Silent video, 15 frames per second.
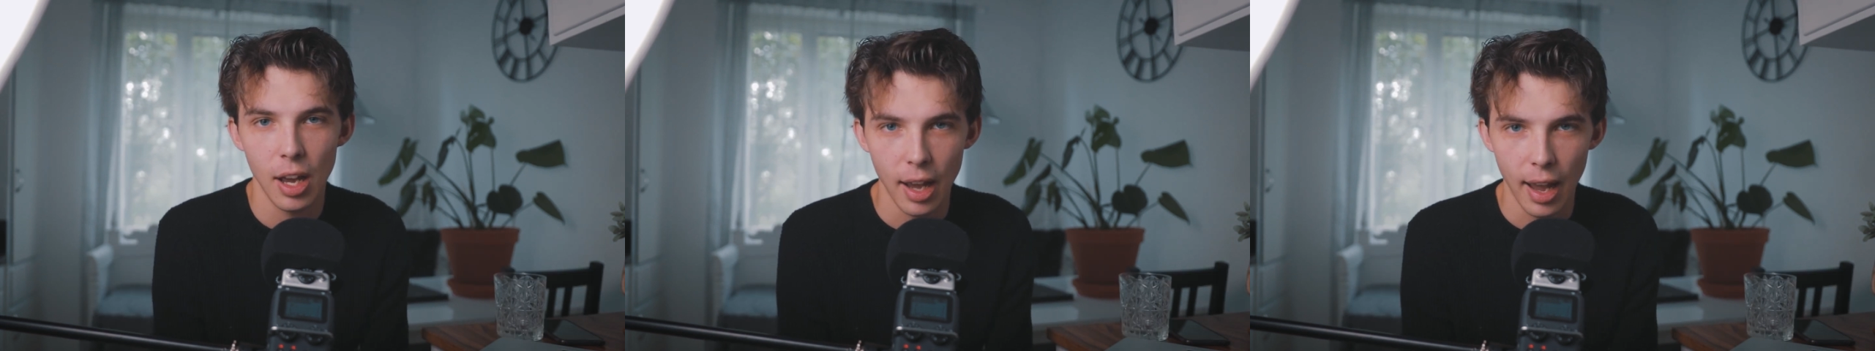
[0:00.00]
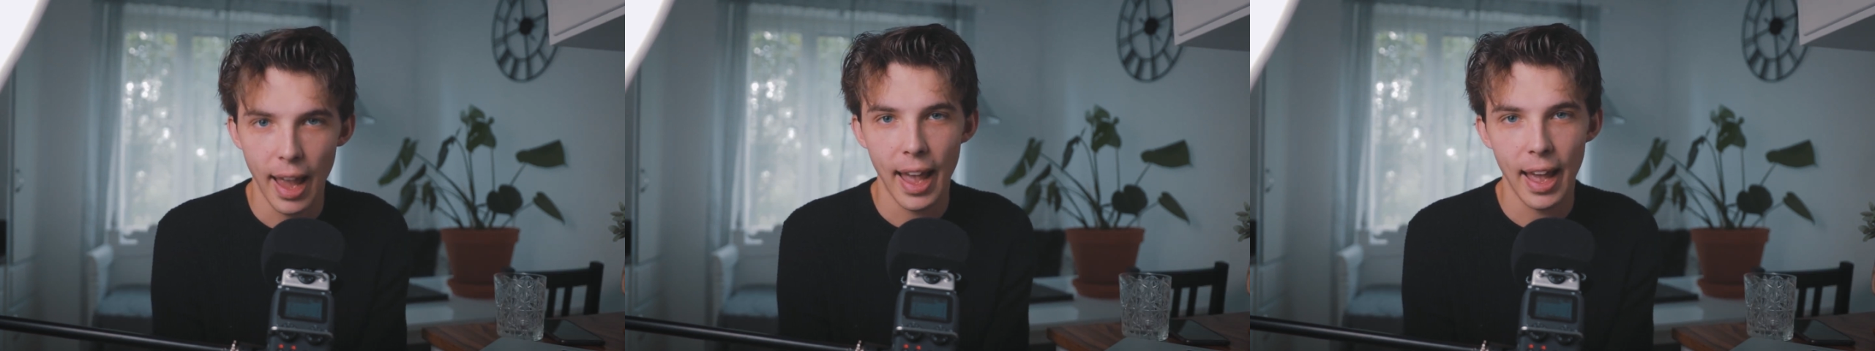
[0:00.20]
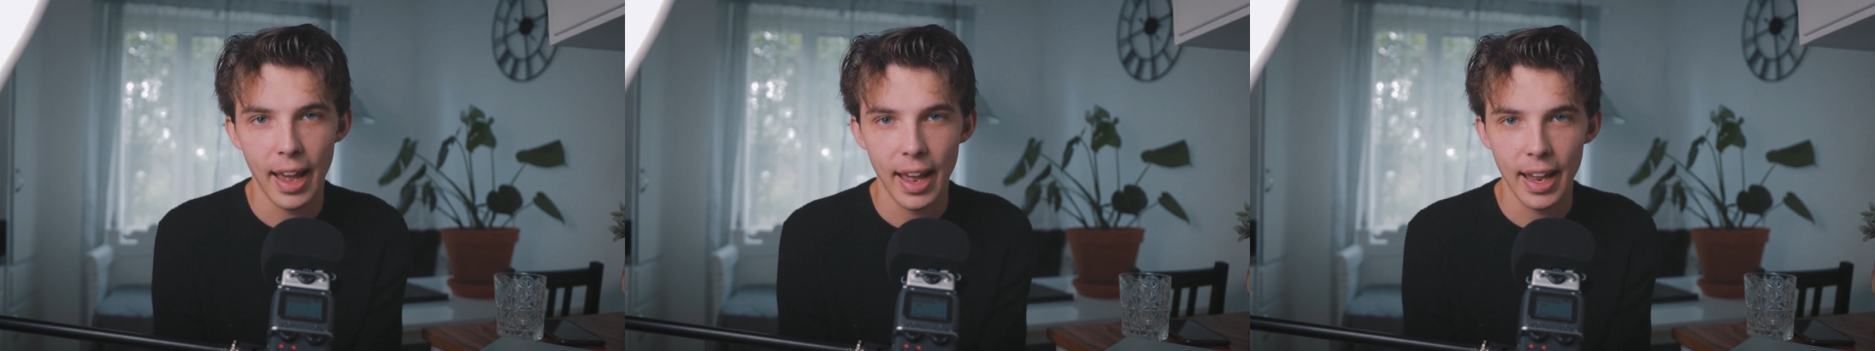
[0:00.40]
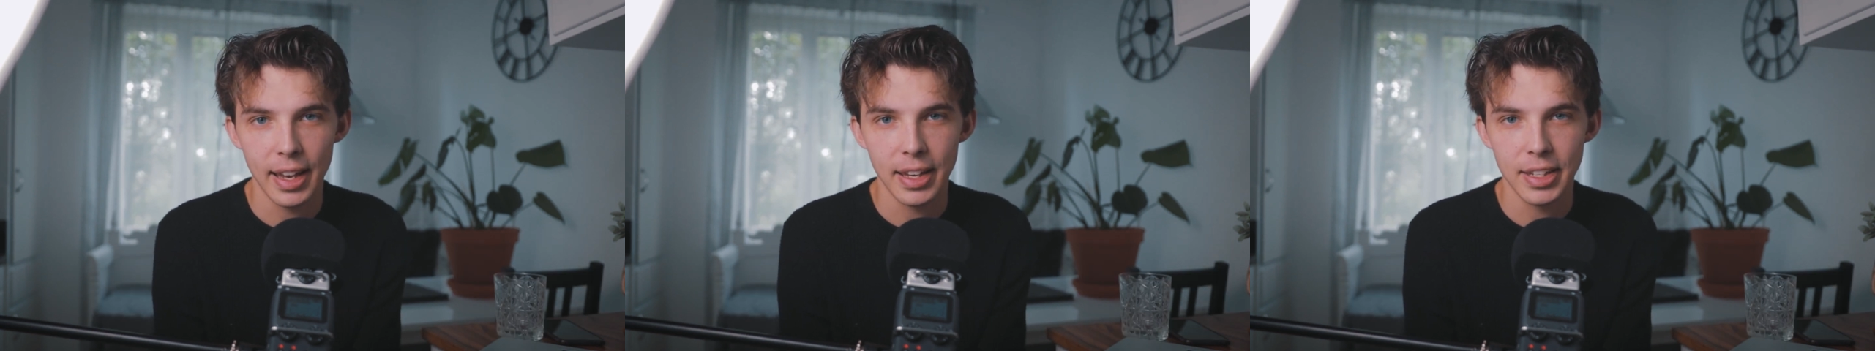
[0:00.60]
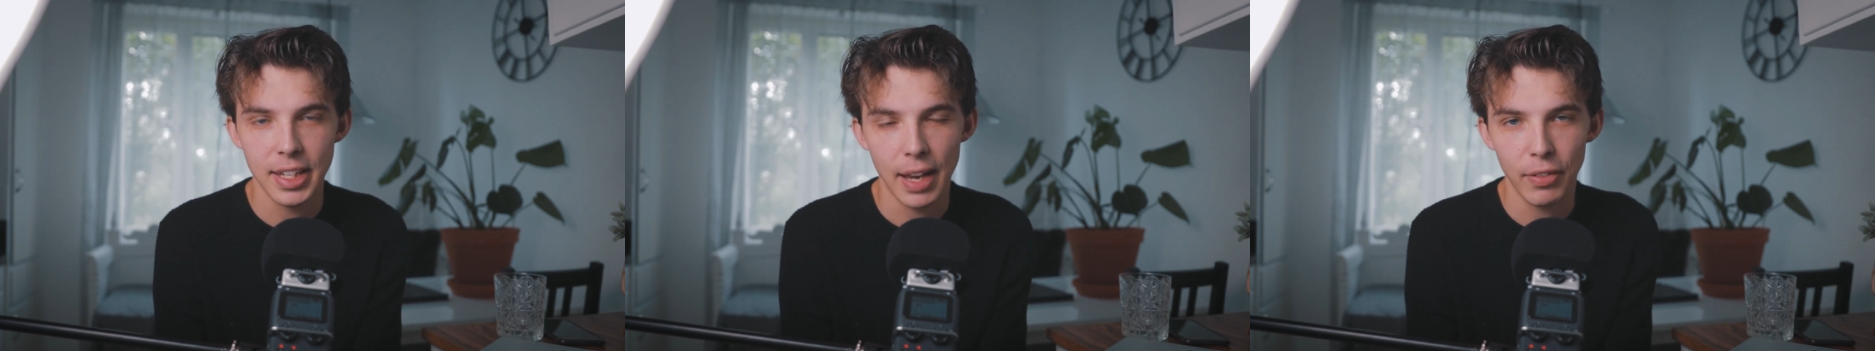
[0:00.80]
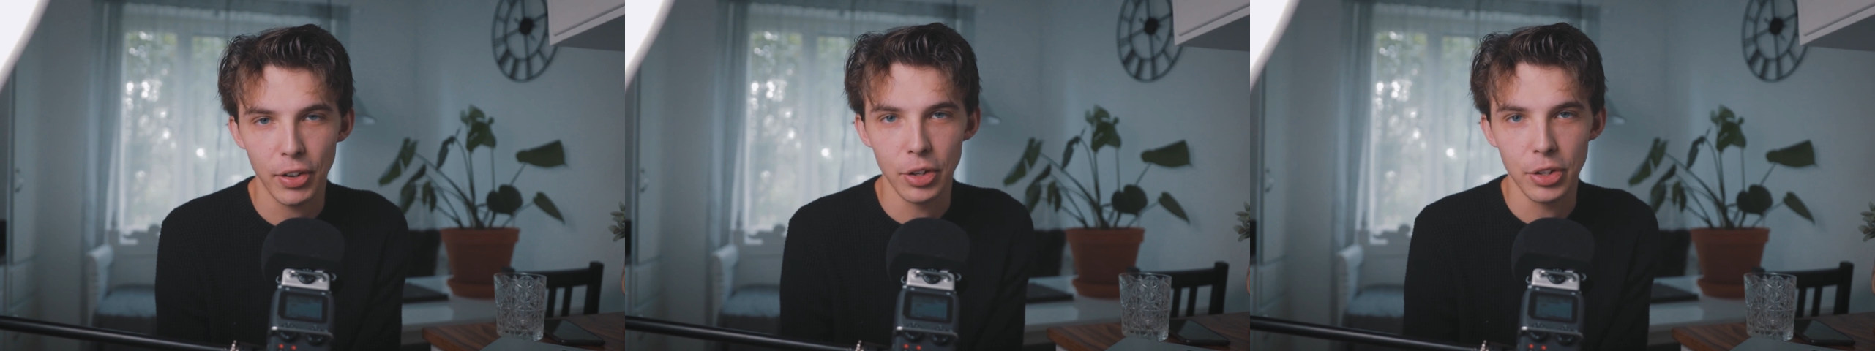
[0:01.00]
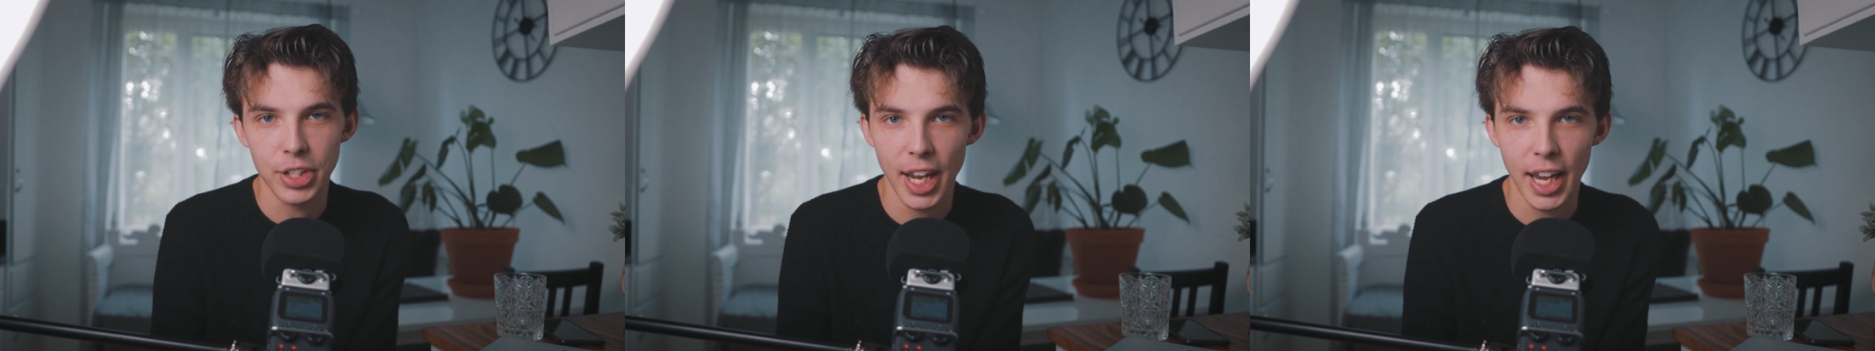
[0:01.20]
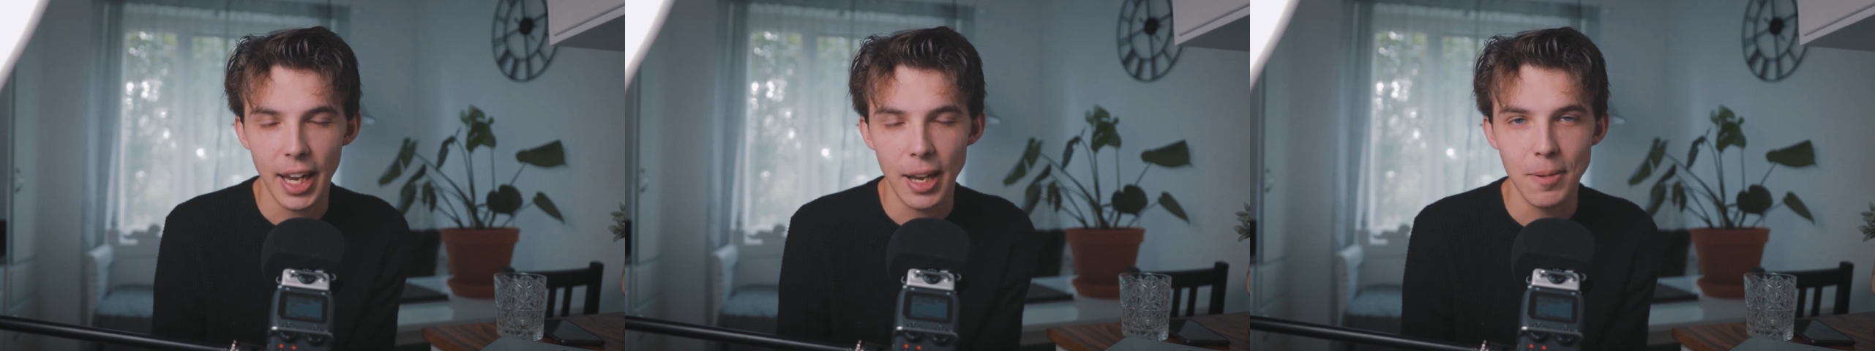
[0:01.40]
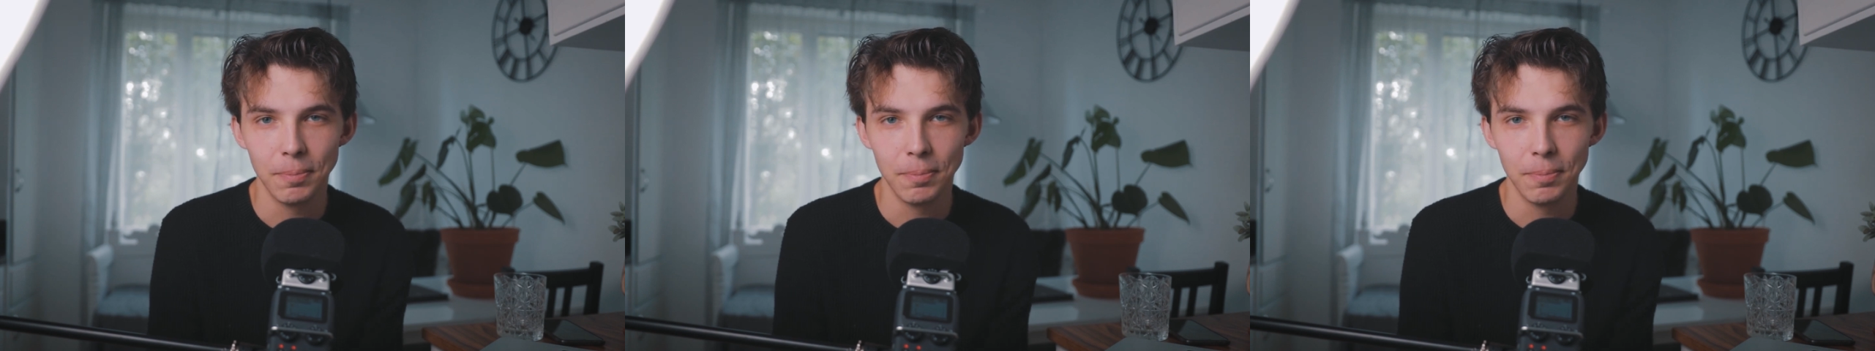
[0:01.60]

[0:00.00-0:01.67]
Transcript: and have a good day.